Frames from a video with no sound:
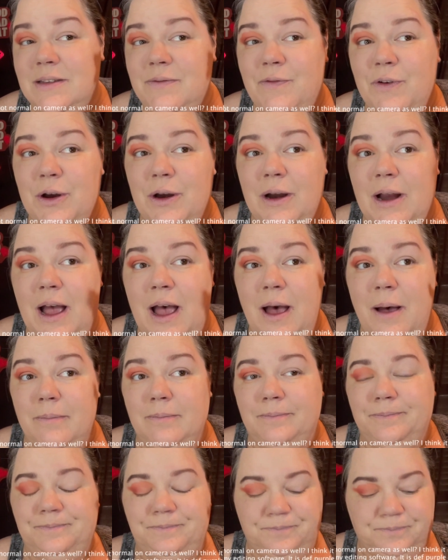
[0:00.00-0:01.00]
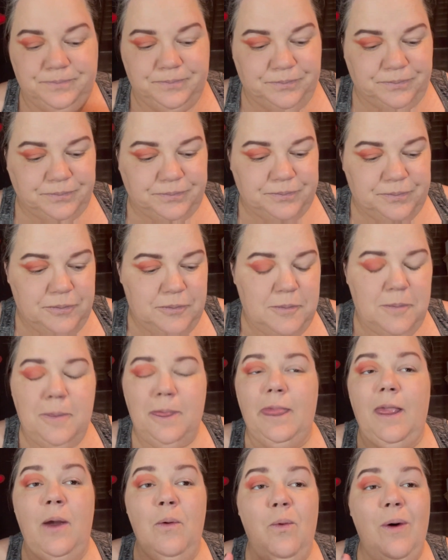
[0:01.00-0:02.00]
for
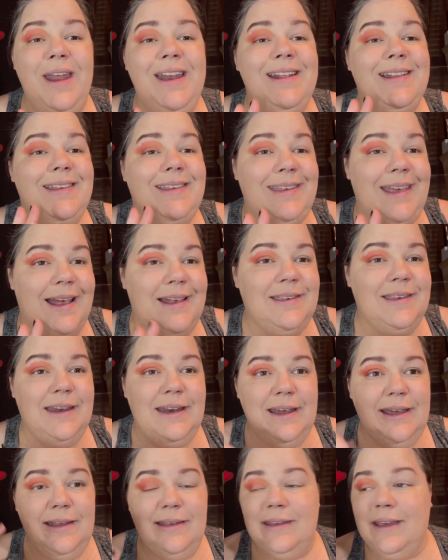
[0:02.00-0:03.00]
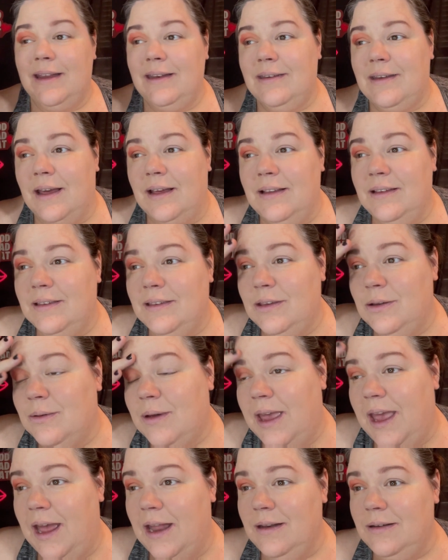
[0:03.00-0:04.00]
what it says it is. It does. You
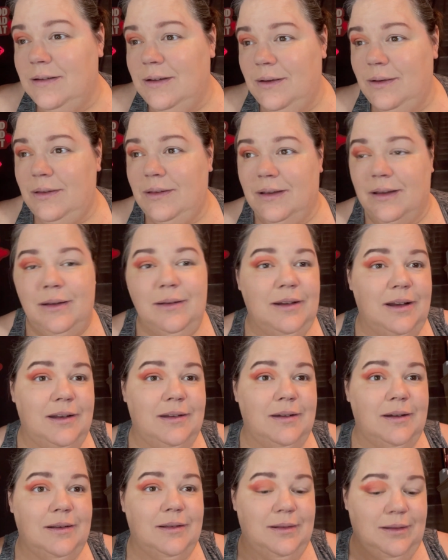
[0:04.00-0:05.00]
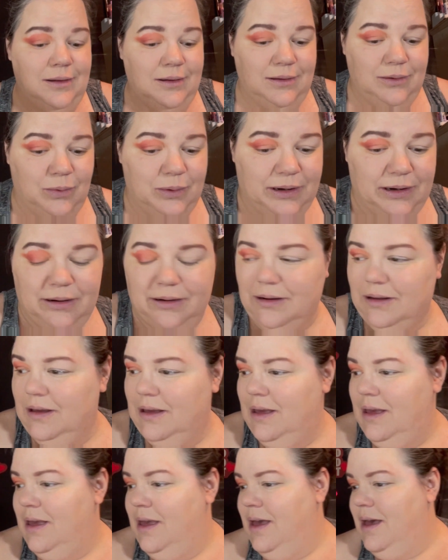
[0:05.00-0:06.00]
can use it. It just looks weird.
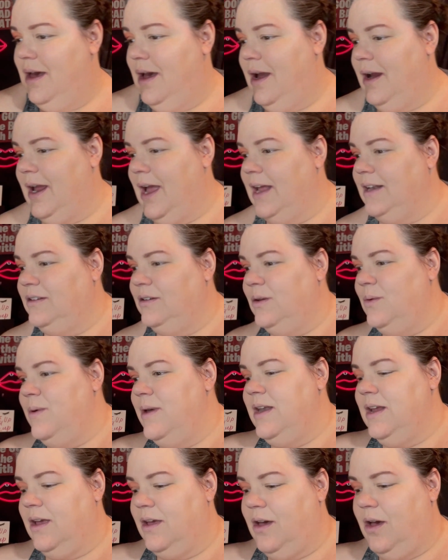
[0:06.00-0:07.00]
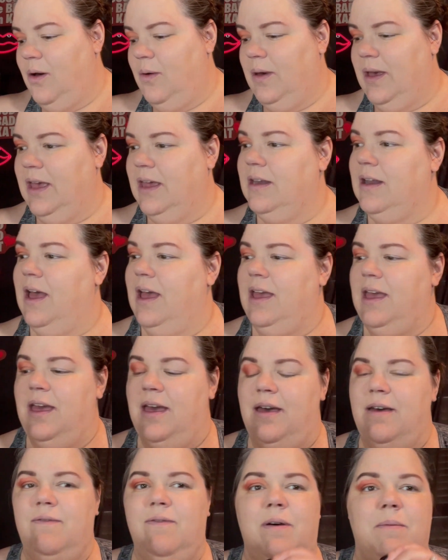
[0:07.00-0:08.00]
All right, I do want to go in. I
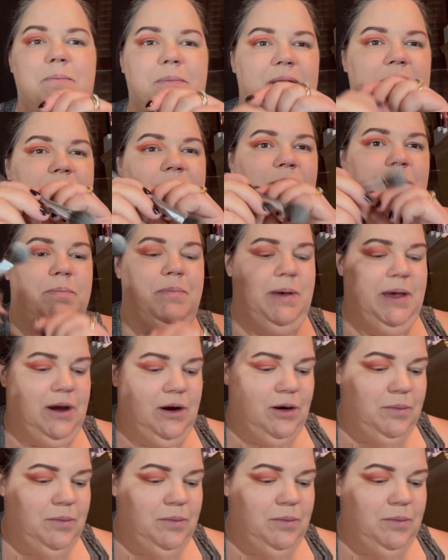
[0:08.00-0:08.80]
have a bit of a bigger